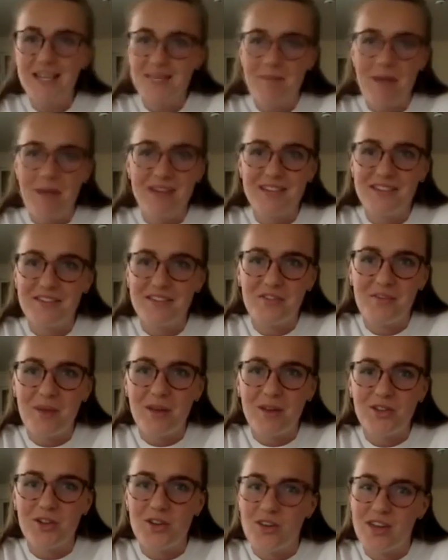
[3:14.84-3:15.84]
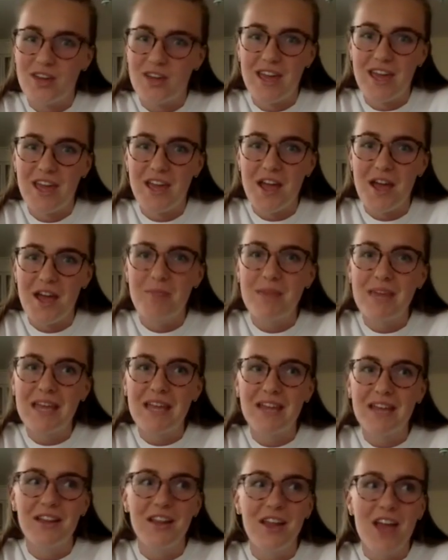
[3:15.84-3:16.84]
massive for Welsh hockey. I
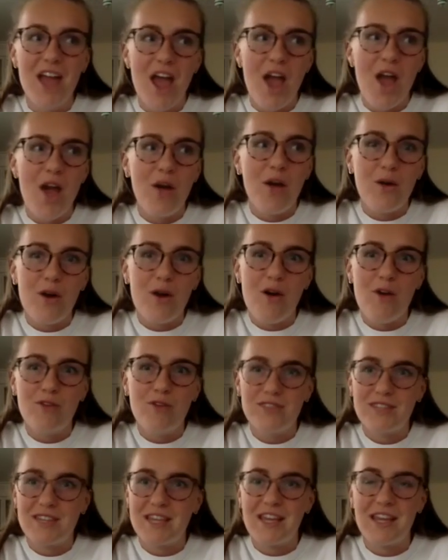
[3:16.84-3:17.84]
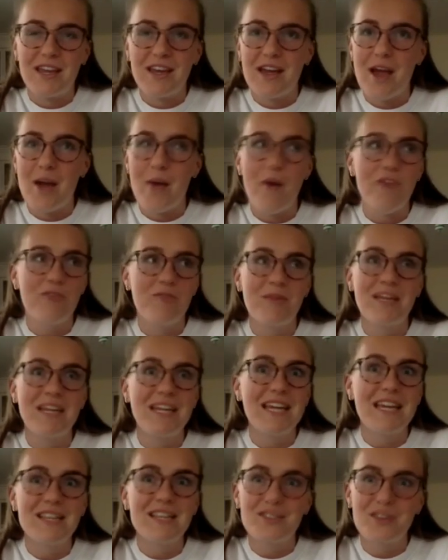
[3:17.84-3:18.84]
mean, obviously, however many
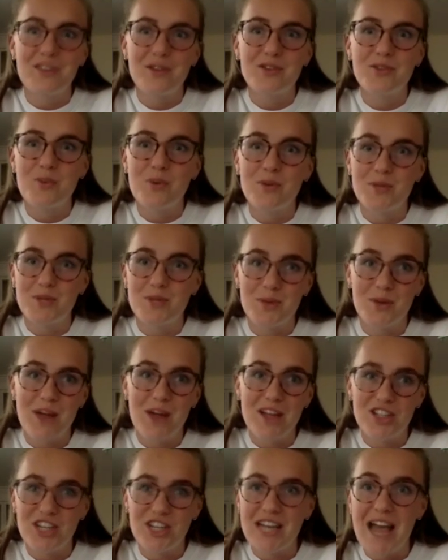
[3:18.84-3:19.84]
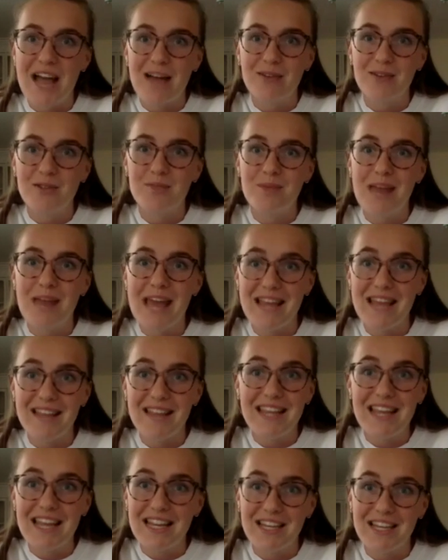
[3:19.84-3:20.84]
years ago, Swansea were actually allowed to play in
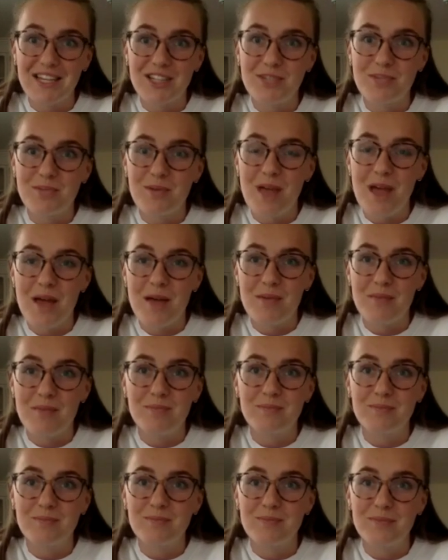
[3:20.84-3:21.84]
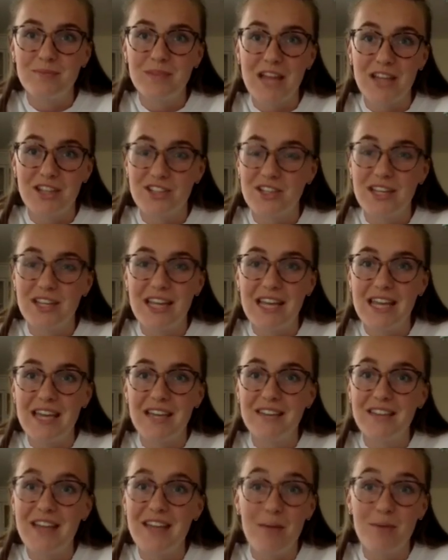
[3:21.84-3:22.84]
the English National League,
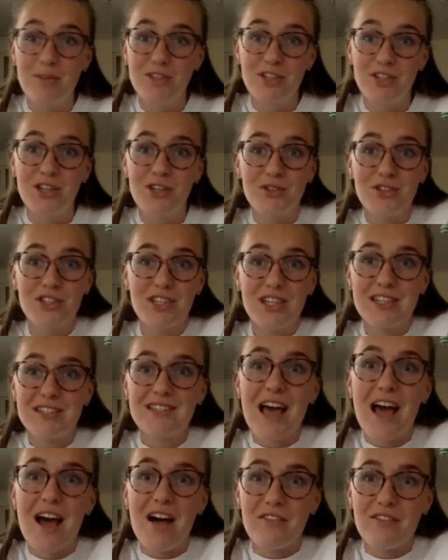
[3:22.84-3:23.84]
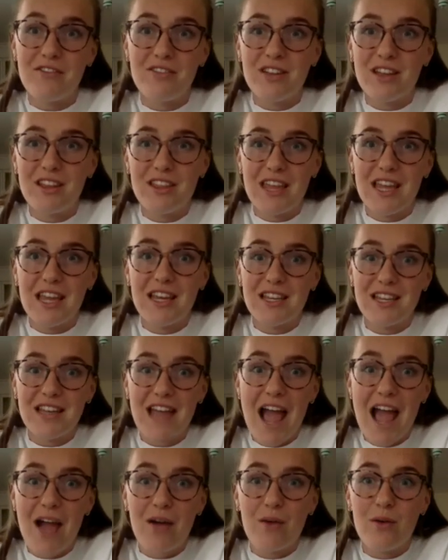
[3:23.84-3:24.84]
and that was huge in itself. And I think
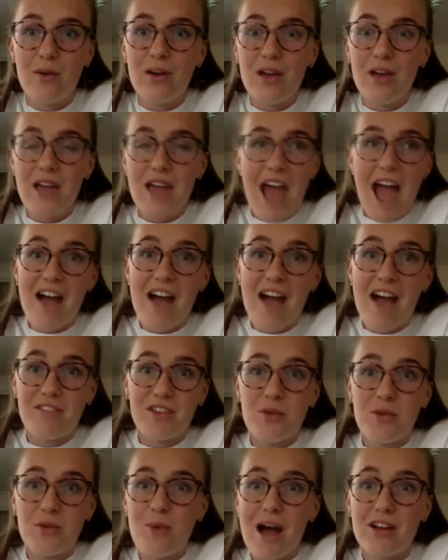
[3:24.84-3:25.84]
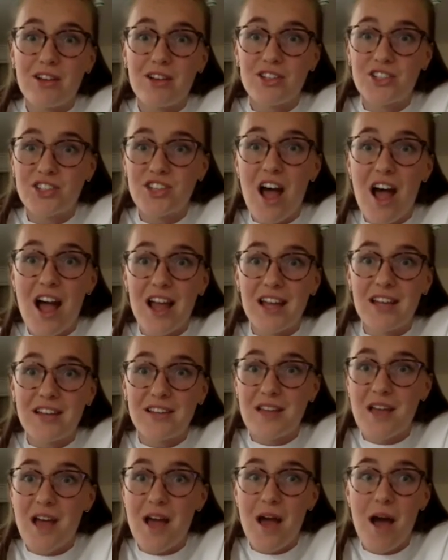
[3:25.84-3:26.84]
now having a Welsh side
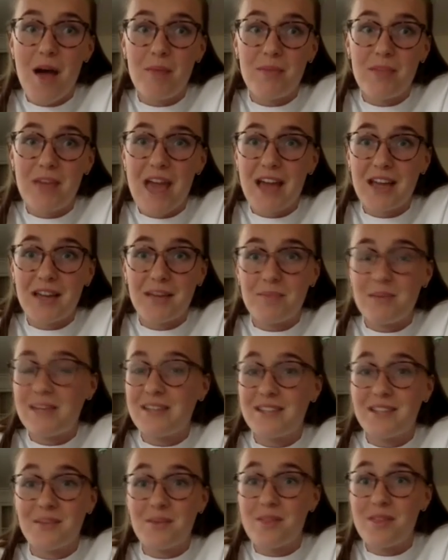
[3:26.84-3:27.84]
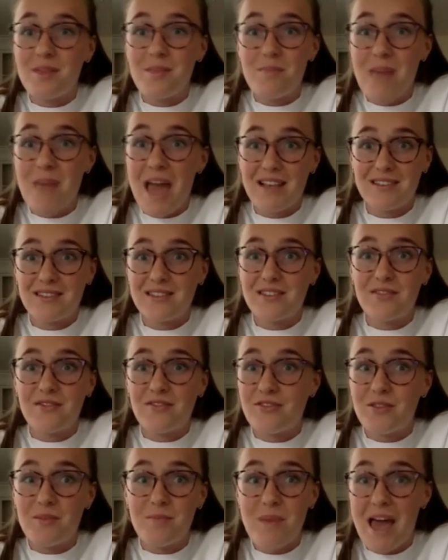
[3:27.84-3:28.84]
up there competing with the best of
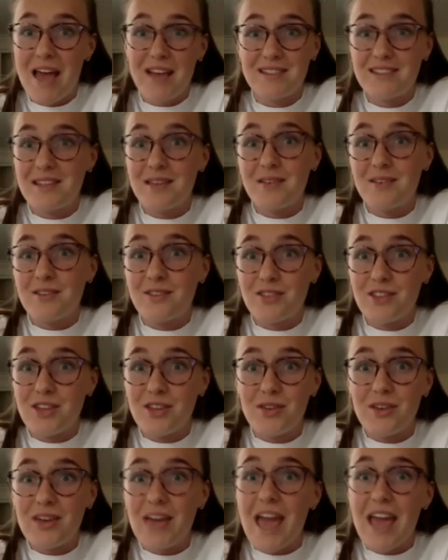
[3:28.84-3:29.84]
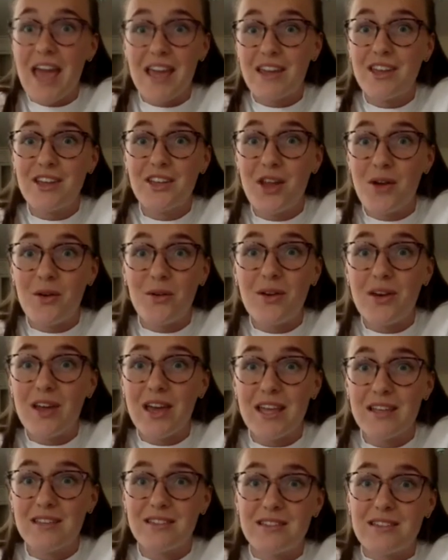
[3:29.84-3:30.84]
the best in the UK, you know,
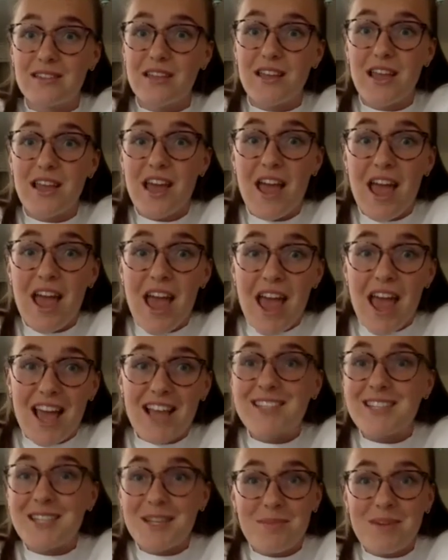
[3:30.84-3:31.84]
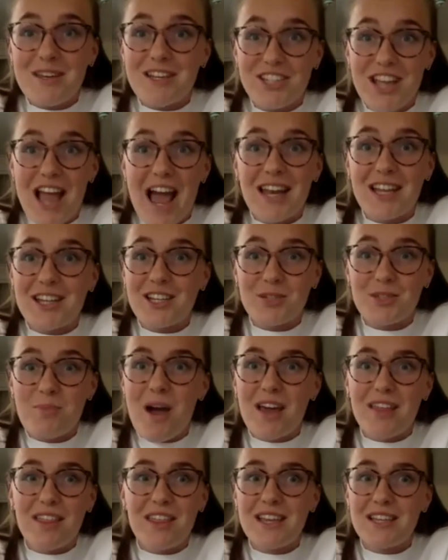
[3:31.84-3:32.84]
it's going to be a challenge. But
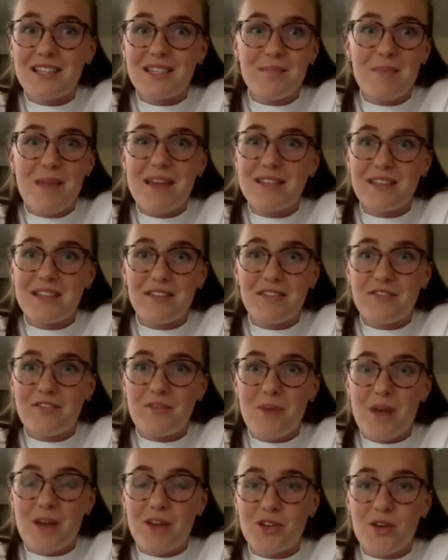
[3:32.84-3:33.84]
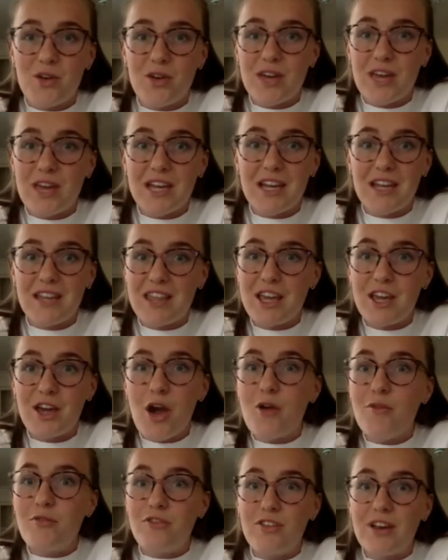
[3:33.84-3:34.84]
I think it's amazing for Welsh hockey, and I think
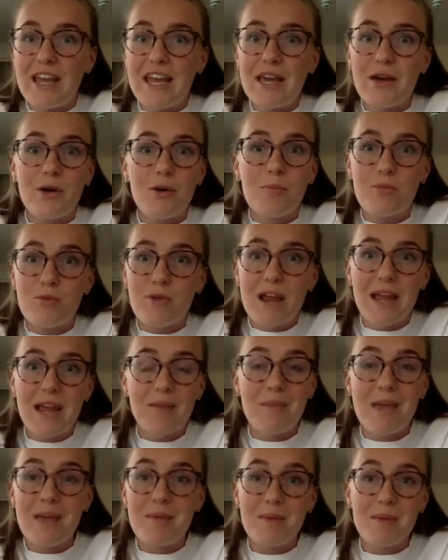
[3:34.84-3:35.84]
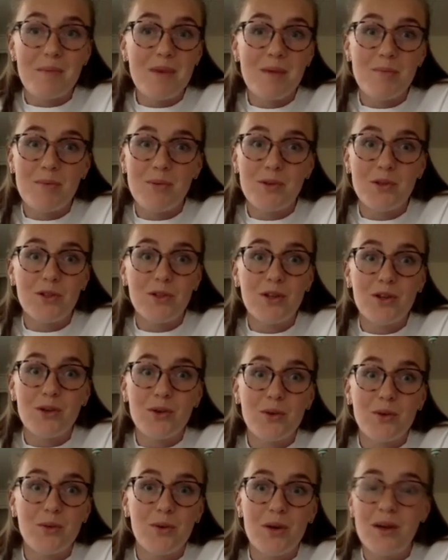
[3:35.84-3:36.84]
hopefully it'll bring maybe people
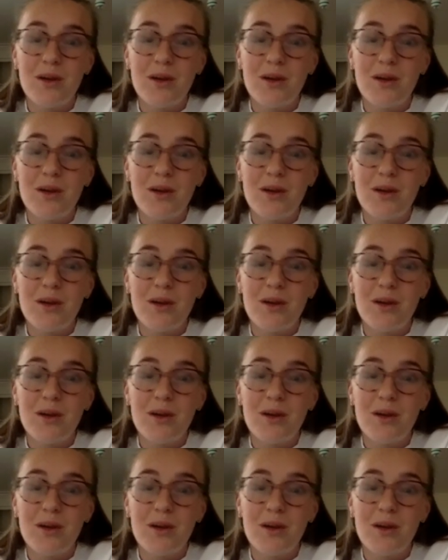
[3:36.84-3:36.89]
who